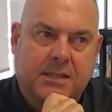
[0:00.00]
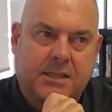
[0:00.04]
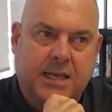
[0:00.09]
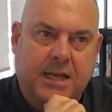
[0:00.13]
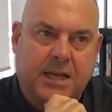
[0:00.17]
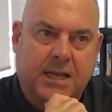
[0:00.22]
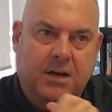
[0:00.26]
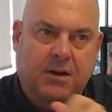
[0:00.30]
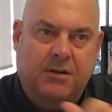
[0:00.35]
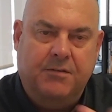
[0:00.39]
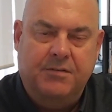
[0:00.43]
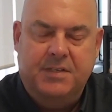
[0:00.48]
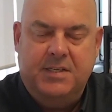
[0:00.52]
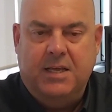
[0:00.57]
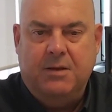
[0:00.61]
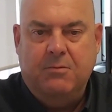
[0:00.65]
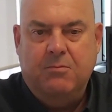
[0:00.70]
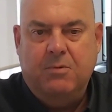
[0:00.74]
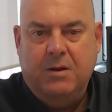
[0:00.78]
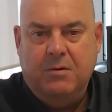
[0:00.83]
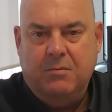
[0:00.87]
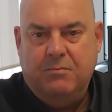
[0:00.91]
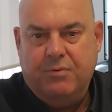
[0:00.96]
then obviously
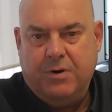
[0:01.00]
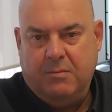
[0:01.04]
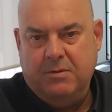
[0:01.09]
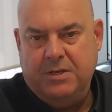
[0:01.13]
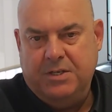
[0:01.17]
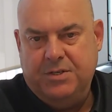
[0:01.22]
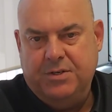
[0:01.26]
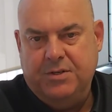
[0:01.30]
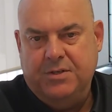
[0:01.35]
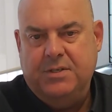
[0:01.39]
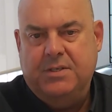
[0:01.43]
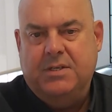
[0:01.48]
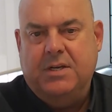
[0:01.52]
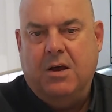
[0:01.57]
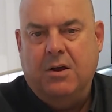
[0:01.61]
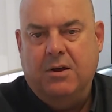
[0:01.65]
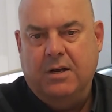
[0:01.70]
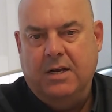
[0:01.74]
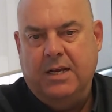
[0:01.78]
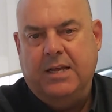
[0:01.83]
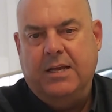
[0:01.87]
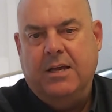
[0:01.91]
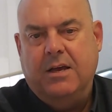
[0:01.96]
we'd probably choose to
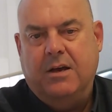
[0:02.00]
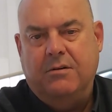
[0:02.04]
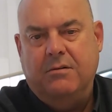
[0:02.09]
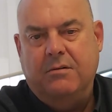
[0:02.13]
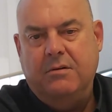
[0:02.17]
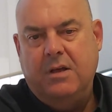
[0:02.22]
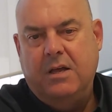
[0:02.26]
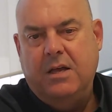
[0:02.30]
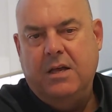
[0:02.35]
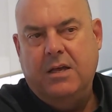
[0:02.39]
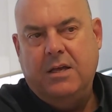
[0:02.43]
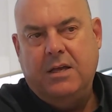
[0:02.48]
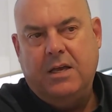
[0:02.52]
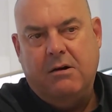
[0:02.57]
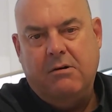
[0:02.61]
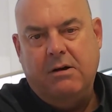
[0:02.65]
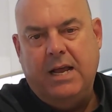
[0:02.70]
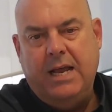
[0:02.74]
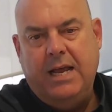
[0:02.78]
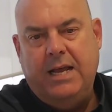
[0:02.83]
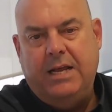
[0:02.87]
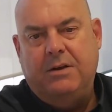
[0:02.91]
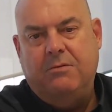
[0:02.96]
only go
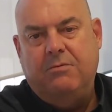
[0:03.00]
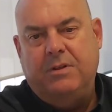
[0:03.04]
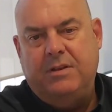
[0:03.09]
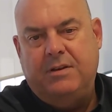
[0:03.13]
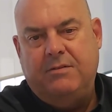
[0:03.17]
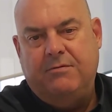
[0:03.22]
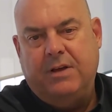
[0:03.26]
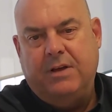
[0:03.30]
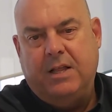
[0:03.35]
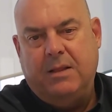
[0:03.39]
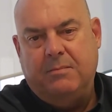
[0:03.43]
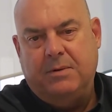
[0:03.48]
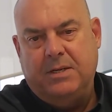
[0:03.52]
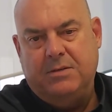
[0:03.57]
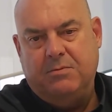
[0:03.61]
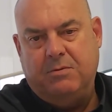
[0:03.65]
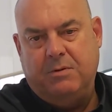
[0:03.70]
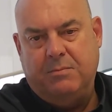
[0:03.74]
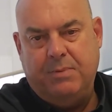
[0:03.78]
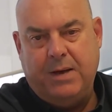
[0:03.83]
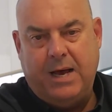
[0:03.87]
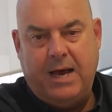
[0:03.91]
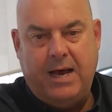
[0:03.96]
ahead with developments
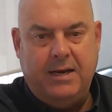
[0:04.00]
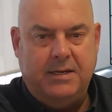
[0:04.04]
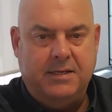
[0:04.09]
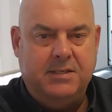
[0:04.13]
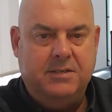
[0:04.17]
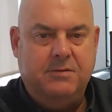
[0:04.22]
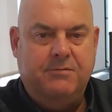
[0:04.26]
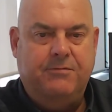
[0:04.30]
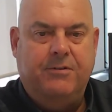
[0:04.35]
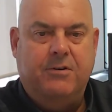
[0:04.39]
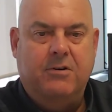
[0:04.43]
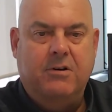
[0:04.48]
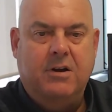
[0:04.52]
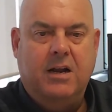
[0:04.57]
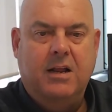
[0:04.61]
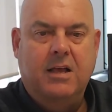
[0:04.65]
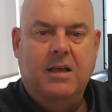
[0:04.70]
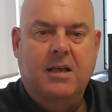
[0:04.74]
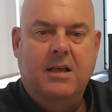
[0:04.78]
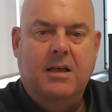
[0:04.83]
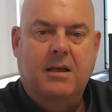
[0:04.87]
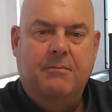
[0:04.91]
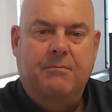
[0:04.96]
with partners for it.
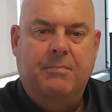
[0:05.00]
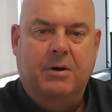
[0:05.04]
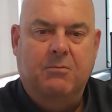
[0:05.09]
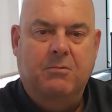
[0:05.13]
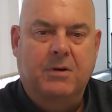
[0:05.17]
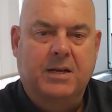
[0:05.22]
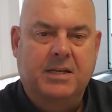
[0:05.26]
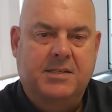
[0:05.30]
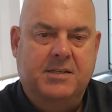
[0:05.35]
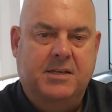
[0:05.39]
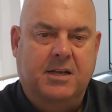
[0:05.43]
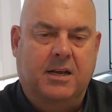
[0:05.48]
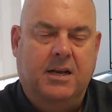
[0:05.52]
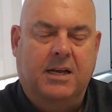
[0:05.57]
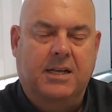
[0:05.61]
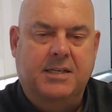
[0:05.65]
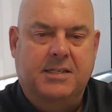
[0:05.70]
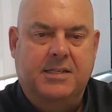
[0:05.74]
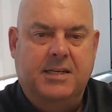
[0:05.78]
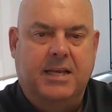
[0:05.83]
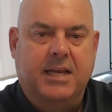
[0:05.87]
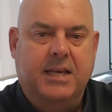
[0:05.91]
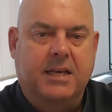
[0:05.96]
But we're certainly
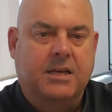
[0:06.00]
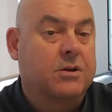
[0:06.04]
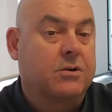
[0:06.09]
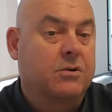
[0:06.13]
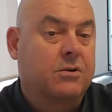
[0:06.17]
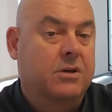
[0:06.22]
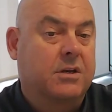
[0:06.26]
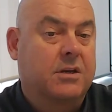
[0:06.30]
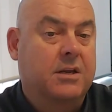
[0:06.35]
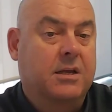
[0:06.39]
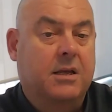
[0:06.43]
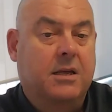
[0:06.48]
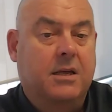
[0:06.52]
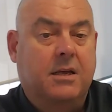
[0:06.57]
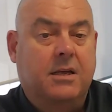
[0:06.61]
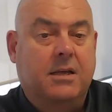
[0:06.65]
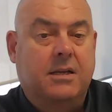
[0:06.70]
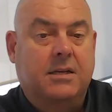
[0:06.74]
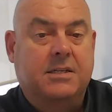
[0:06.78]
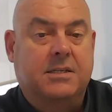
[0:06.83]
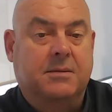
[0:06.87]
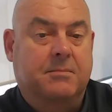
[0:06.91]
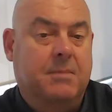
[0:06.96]
seeing a good
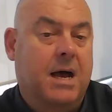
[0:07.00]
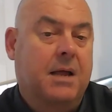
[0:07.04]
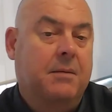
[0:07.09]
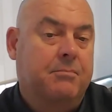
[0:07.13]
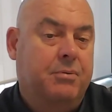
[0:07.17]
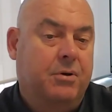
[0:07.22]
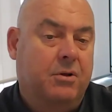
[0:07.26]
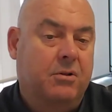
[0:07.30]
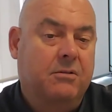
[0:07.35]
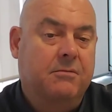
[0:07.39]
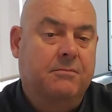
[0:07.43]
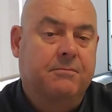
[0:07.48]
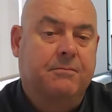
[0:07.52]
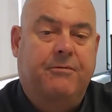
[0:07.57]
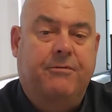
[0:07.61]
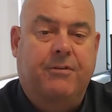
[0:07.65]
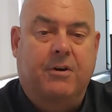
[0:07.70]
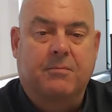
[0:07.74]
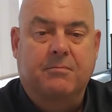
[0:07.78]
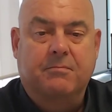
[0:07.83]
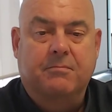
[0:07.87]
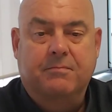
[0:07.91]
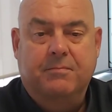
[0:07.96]
demand pull
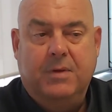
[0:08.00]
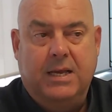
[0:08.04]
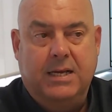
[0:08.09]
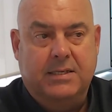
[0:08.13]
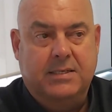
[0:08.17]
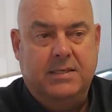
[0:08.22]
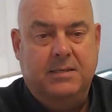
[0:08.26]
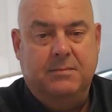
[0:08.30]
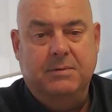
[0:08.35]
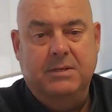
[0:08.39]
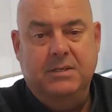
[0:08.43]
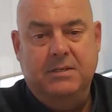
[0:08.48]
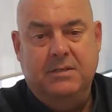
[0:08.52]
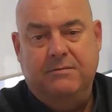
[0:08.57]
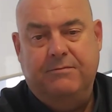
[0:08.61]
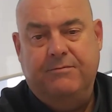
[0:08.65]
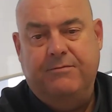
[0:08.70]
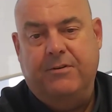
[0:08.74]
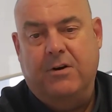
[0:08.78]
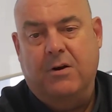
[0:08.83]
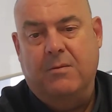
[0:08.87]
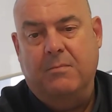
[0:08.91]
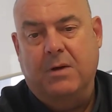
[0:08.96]
from customers,
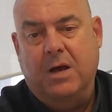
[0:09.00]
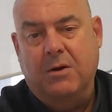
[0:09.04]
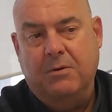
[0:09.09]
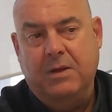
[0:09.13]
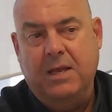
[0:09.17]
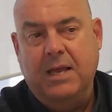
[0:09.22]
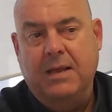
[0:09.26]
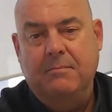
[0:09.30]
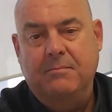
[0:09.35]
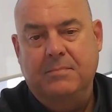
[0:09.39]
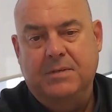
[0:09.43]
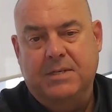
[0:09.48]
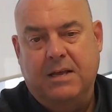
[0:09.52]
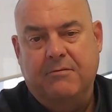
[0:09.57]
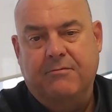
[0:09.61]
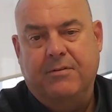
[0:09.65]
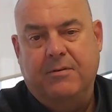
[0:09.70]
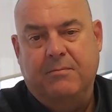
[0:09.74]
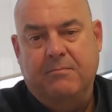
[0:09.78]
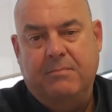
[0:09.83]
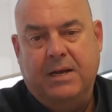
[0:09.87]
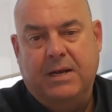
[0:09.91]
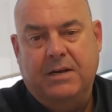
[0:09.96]
from OEMs, and
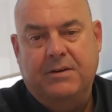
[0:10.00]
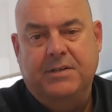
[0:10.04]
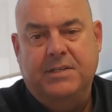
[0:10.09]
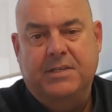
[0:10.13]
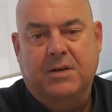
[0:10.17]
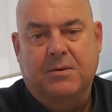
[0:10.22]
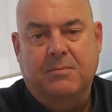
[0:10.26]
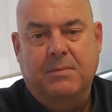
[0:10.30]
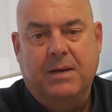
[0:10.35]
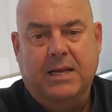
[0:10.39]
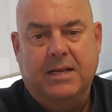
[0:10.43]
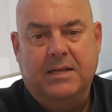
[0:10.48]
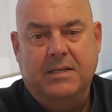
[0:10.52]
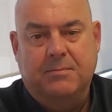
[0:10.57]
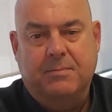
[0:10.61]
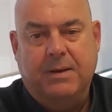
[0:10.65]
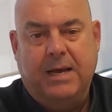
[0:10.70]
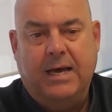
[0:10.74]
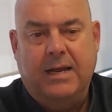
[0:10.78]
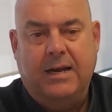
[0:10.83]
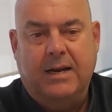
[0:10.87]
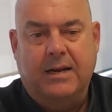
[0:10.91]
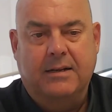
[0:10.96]
from battery cell makers
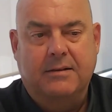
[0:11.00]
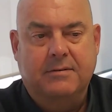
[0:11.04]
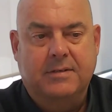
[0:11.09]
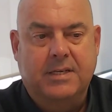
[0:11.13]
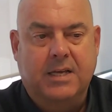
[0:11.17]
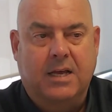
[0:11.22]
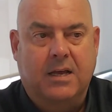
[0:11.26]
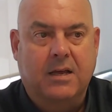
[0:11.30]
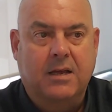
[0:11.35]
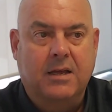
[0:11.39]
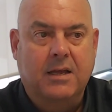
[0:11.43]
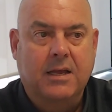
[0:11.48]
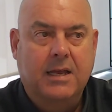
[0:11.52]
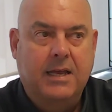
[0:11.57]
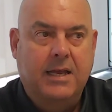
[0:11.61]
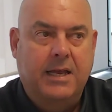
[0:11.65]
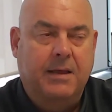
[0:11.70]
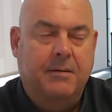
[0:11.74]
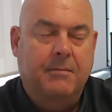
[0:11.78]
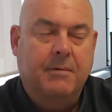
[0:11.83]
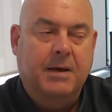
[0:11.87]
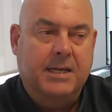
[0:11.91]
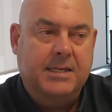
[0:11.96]
about it. So
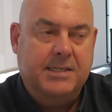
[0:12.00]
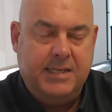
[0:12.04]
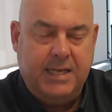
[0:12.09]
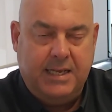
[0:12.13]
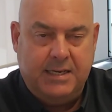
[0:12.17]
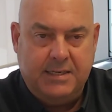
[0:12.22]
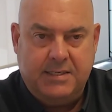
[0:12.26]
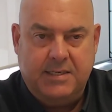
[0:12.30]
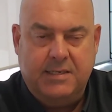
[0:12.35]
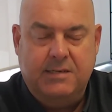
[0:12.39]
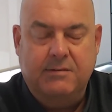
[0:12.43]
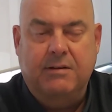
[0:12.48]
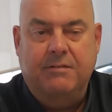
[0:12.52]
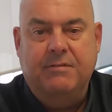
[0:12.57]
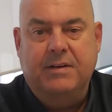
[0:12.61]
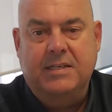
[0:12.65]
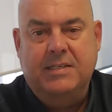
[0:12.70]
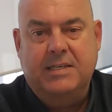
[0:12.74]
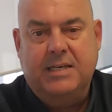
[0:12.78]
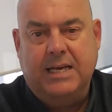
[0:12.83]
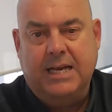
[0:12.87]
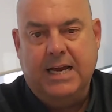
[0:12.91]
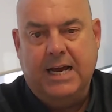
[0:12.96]
it makes sense to
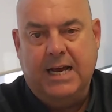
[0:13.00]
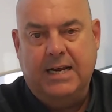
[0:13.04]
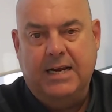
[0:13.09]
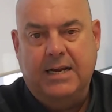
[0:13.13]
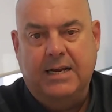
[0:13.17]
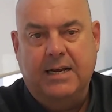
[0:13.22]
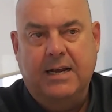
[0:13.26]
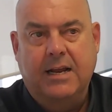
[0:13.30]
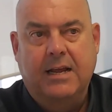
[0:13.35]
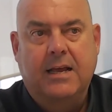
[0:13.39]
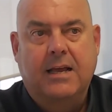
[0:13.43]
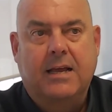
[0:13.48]
investigate it.